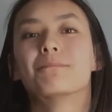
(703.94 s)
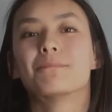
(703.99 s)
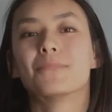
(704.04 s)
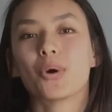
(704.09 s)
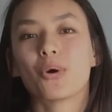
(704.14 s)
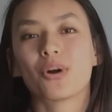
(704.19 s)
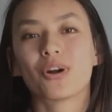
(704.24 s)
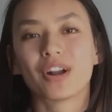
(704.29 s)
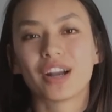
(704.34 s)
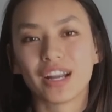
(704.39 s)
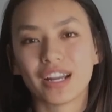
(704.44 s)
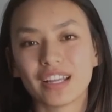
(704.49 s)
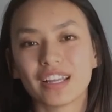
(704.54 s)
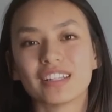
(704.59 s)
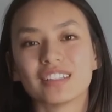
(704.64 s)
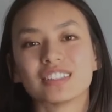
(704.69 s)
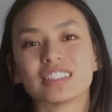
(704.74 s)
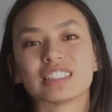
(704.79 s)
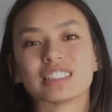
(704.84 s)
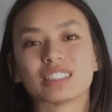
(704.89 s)
boring.
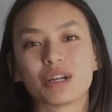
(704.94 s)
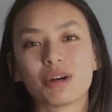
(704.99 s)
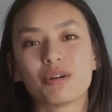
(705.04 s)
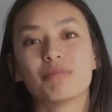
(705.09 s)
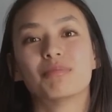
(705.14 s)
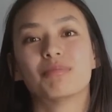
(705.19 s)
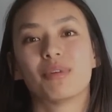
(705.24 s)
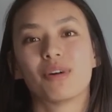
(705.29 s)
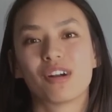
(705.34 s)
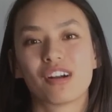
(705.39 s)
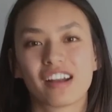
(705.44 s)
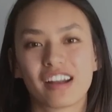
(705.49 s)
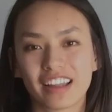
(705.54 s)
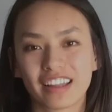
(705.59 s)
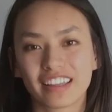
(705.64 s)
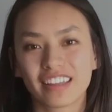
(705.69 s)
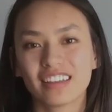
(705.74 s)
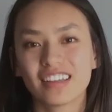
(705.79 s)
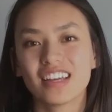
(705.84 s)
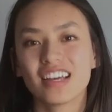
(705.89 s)
It is so
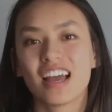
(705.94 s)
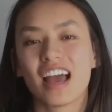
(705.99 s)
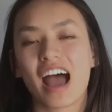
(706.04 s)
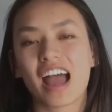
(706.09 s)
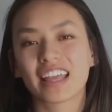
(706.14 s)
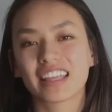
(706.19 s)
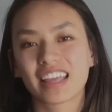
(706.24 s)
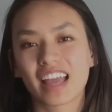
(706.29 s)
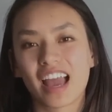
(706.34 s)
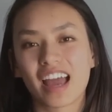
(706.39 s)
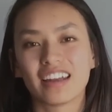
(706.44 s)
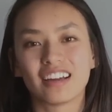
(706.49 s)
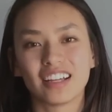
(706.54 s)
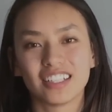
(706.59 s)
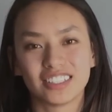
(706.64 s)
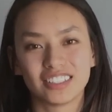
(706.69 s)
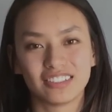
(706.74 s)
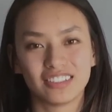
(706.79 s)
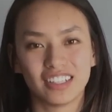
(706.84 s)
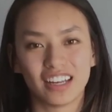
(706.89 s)
boring. I
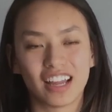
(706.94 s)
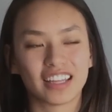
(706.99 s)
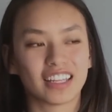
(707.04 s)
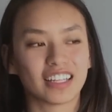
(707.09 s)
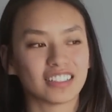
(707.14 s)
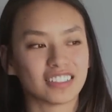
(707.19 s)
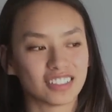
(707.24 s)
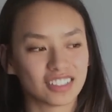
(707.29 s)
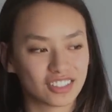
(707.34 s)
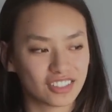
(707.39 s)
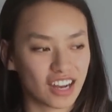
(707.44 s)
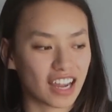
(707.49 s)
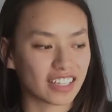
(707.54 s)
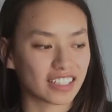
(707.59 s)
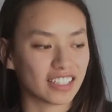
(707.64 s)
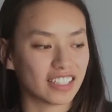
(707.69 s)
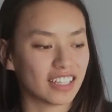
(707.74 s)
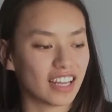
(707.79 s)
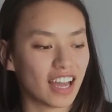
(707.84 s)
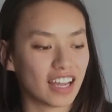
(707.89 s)
cannot do it. I get
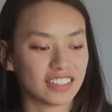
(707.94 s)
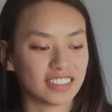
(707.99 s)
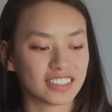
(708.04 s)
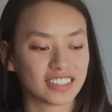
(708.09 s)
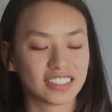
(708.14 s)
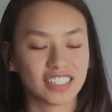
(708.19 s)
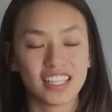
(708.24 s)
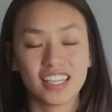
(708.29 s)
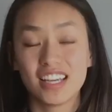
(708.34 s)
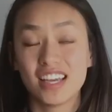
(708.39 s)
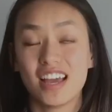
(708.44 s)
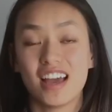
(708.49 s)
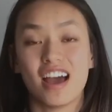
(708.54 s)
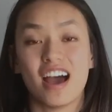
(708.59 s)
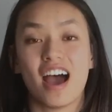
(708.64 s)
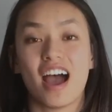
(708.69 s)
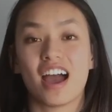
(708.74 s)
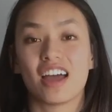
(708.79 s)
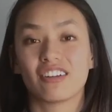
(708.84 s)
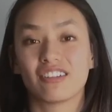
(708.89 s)
distracted. I
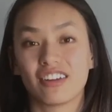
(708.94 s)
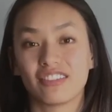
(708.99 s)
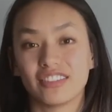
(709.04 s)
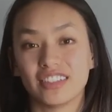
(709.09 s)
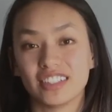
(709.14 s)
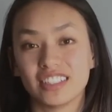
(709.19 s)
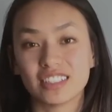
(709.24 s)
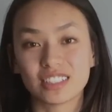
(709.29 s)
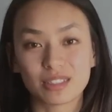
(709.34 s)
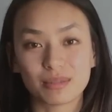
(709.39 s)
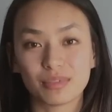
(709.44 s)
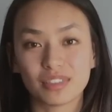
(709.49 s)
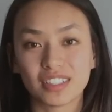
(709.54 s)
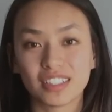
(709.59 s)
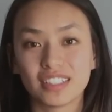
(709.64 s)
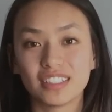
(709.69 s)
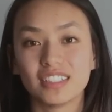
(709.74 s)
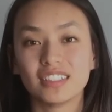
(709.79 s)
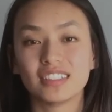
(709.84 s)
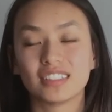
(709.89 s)
don't have the
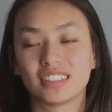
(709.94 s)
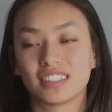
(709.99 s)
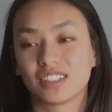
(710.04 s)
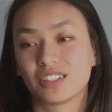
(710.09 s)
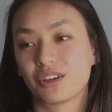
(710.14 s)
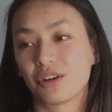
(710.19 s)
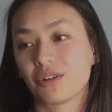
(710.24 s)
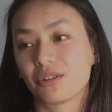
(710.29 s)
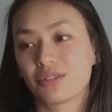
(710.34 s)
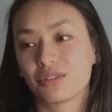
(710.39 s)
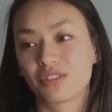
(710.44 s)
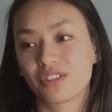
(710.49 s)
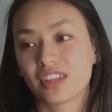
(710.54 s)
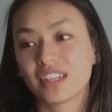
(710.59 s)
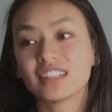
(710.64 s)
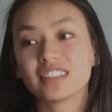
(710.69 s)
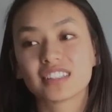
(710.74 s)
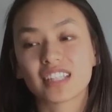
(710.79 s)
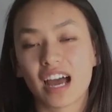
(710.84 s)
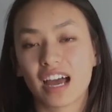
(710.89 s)
discipline to go through
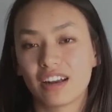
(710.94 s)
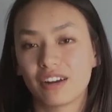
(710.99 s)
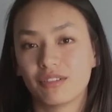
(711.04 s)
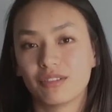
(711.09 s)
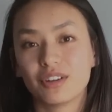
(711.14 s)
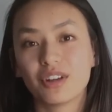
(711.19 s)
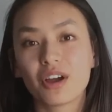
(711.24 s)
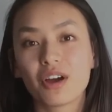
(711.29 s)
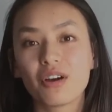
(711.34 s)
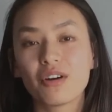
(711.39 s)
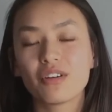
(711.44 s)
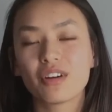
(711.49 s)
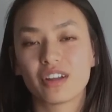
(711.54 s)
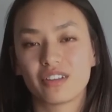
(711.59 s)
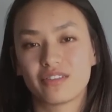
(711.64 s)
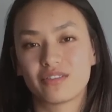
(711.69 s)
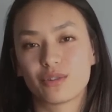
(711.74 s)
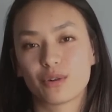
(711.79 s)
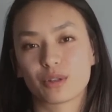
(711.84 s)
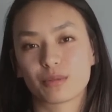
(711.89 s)
things that I don't know and
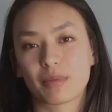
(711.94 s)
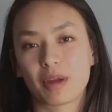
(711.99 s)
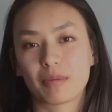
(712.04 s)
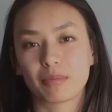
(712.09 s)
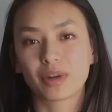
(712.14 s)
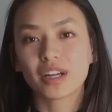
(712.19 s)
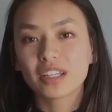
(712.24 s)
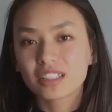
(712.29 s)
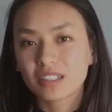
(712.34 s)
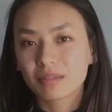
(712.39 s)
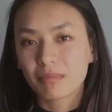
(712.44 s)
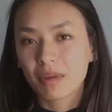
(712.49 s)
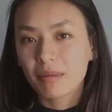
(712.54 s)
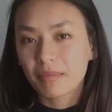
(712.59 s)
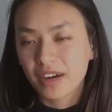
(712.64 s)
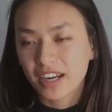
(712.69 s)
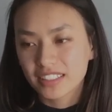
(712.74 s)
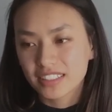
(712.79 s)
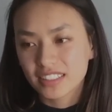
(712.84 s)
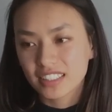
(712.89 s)
force my brain to
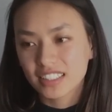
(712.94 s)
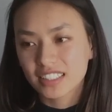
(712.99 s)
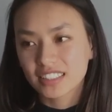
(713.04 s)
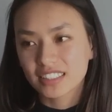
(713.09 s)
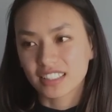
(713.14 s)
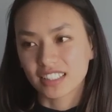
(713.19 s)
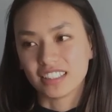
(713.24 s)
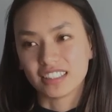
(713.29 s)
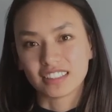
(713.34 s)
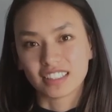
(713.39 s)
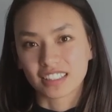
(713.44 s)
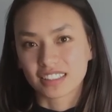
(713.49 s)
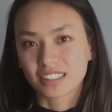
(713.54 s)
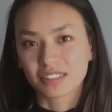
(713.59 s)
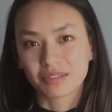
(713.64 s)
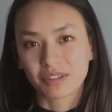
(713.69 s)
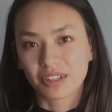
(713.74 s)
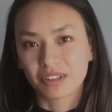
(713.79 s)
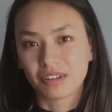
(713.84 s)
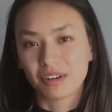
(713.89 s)
memorize things that it
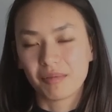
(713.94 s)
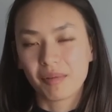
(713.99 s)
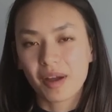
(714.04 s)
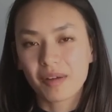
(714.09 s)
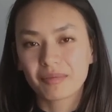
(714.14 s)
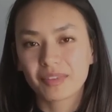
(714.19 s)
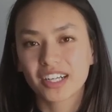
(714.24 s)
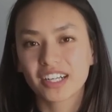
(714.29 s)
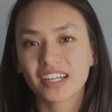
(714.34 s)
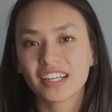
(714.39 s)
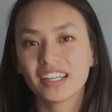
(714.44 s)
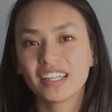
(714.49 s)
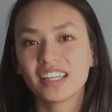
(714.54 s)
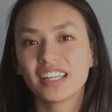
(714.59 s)
doesn't want to remember.